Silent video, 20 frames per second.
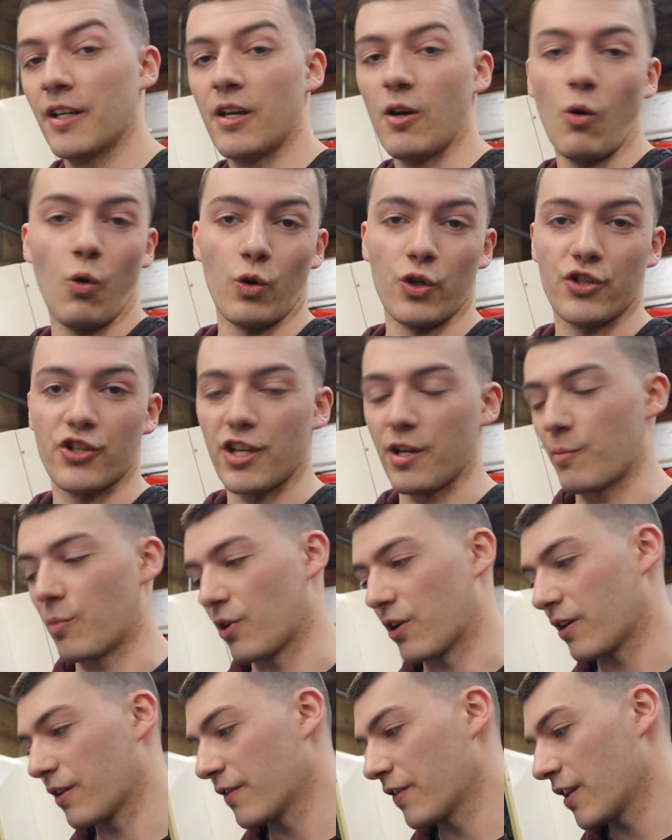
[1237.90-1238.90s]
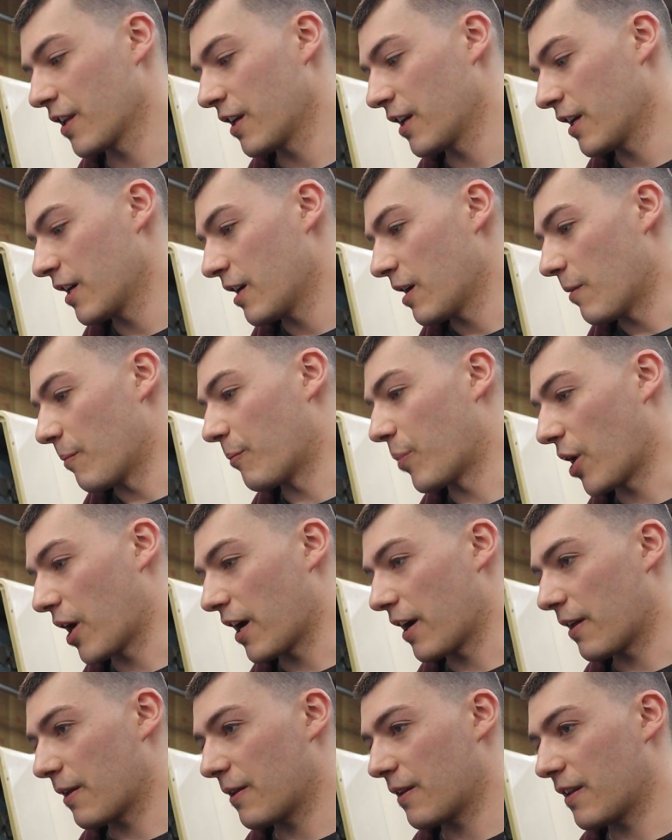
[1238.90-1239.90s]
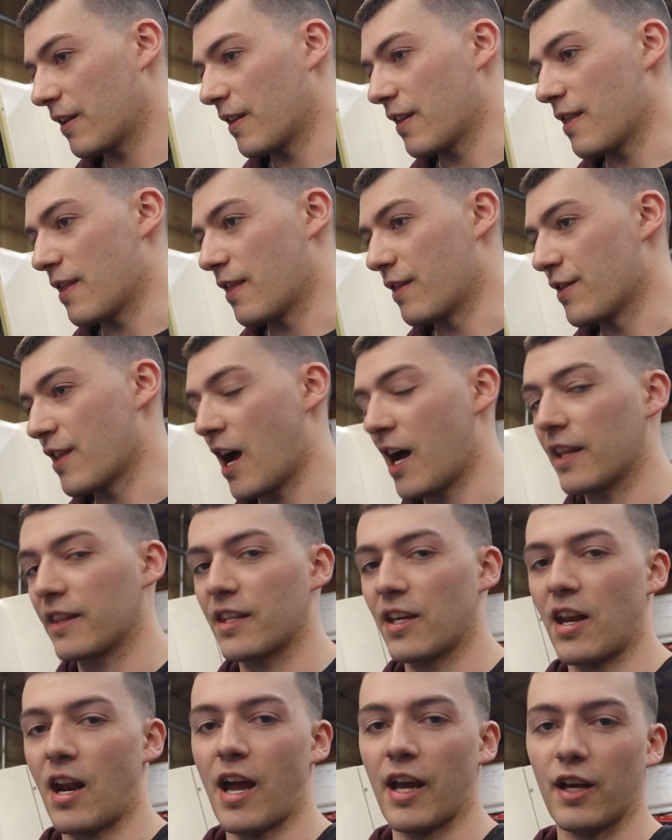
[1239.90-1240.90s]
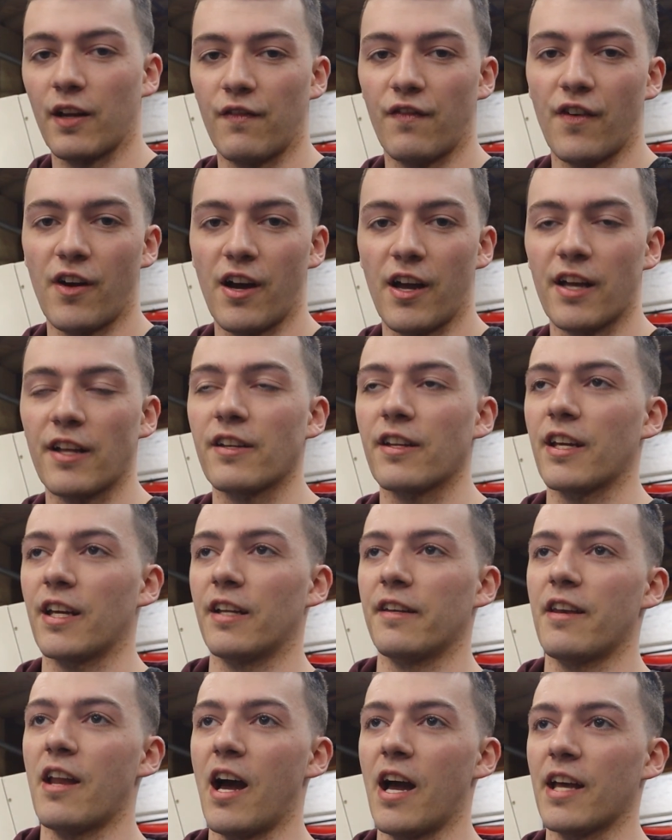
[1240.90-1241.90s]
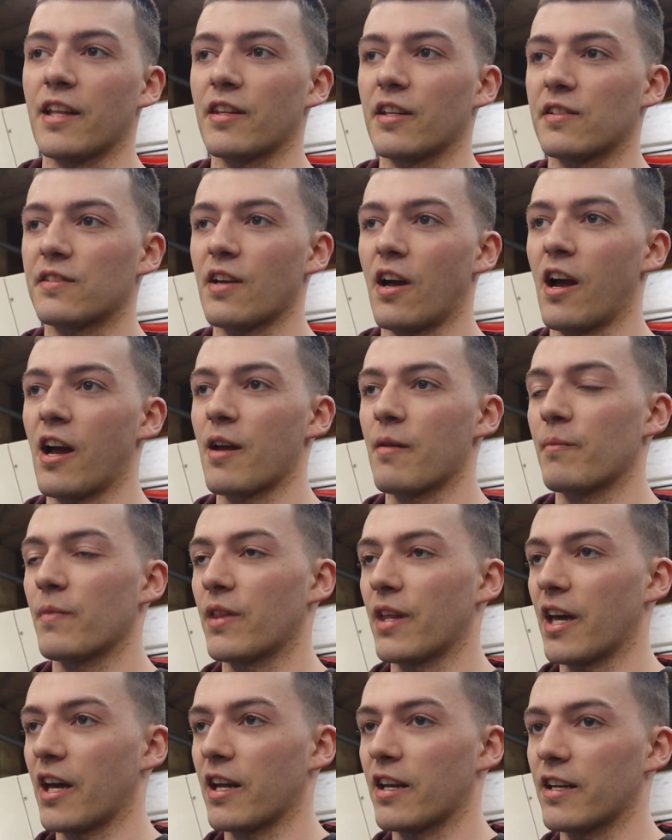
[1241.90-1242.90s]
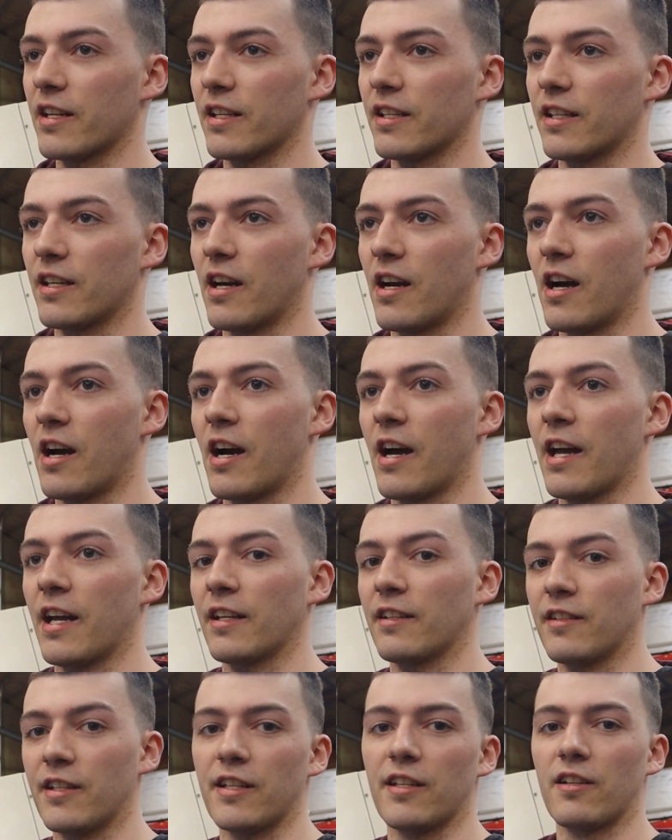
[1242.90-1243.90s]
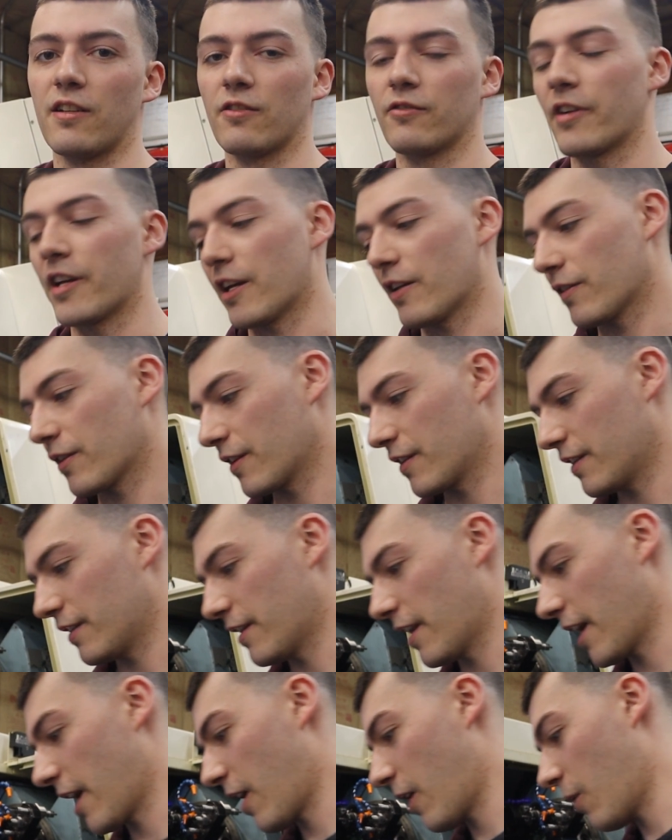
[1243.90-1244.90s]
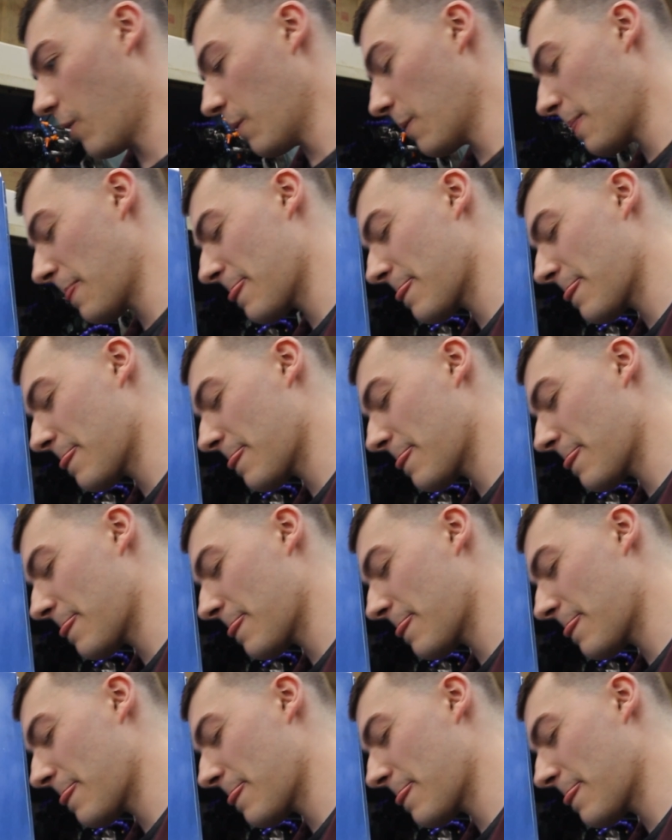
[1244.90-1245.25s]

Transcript: or cheaper, but not that I could find, and not in the time that I needed a lathe. Now,